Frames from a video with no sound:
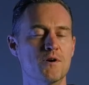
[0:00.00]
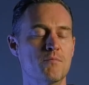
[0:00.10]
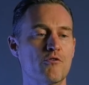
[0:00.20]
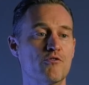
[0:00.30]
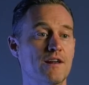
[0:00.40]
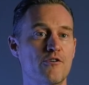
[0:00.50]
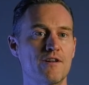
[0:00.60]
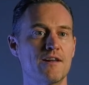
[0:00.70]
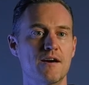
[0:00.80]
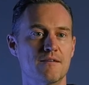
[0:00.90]
we were really,
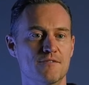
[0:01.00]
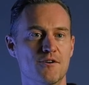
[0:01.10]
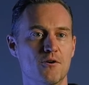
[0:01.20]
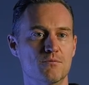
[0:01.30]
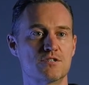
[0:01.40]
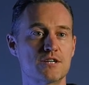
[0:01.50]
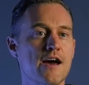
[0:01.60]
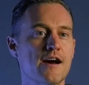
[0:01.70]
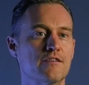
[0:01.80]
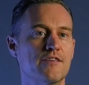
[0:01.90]
really, you know,
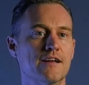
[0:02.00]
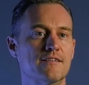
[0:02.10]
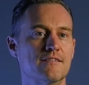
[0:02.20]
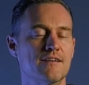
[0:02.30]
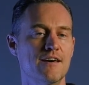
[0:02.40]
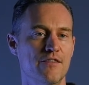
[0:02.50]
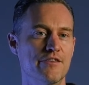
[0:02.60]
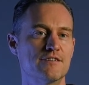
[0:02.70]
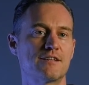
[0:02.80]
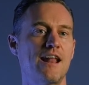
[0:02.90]
scared that
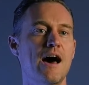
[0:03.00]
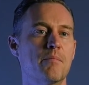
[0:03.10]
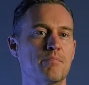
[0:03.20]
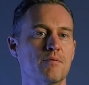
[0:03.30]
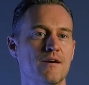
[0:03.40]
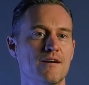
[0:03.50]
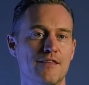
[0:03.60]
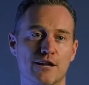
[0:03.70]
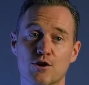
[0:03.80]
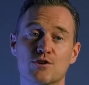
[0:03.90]
this lap
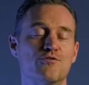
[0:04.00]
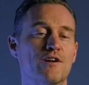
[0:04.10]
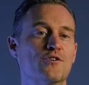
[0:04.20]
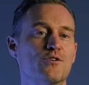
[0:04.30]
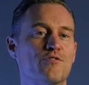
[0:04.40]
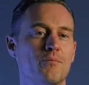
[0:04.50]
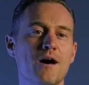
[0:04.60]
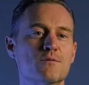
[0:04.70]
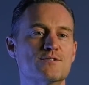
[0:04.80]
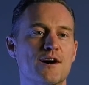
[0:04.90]
that looked really good from the
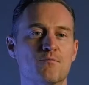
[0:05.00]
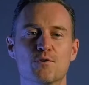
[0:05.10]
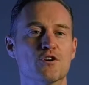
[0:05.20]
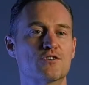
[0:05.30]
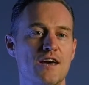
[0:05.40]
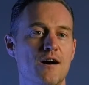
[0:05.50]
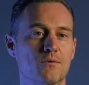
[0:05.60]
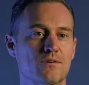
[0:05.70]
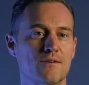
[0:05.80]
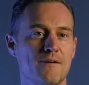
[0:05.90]
outside would not
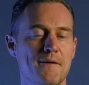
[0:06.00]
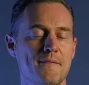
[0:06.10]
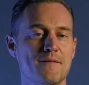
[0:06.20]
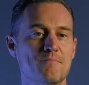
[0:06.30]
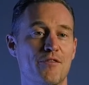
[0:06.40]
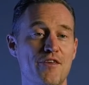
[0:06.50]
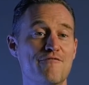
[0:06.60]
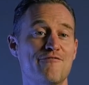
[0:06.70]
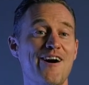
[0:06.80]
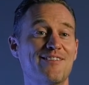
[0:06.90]
count. But then
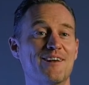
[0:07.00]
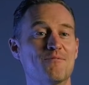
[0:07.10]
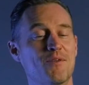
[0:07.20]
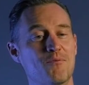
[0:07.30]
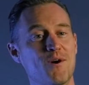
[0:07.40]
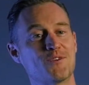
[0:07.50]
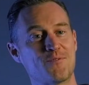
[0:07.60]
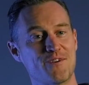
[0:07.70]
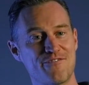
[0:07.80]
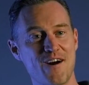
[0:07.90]
finally, when the one
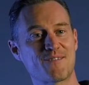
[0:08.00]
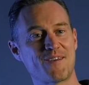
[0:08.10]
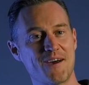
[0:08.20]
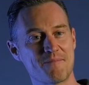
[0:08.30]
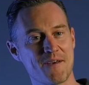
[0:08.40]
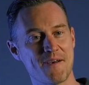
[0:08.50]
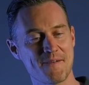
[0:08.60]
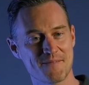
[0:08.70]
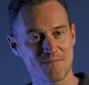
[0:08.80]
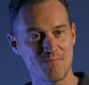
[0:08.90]
twenty-five time
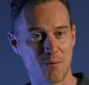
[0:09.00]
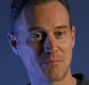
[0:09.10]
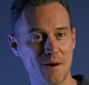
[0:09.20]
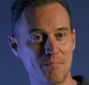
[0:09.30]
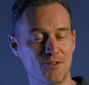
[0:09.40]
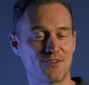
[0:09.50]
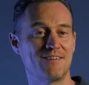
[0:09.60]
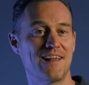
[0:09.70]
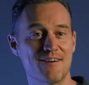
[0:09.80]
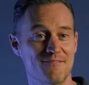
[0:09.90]
popped up on the
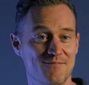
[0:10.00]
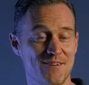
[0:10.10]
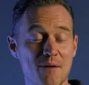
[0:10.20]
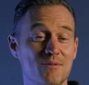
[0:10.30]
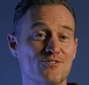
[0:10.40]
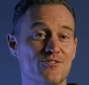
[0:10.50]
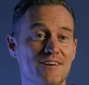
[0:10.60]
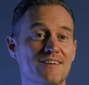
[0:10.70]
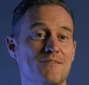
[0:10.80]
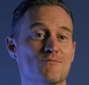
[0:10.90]
live timing
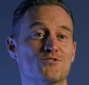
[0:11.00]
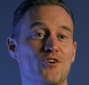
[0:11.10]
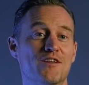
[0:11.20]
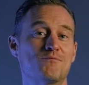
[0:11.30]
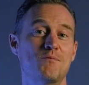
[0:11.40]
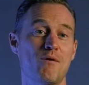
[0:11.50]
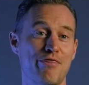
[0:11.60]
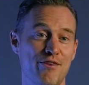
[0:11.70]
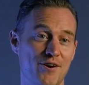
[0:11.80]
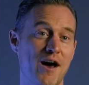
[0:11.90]
screen and we saw that we were
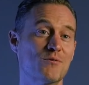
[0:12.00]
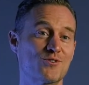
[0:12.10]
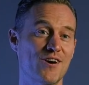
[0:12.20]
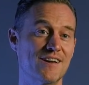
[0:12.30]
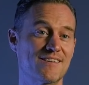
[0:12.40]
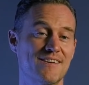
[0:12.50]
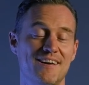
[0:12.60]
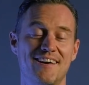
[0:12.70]
third outright,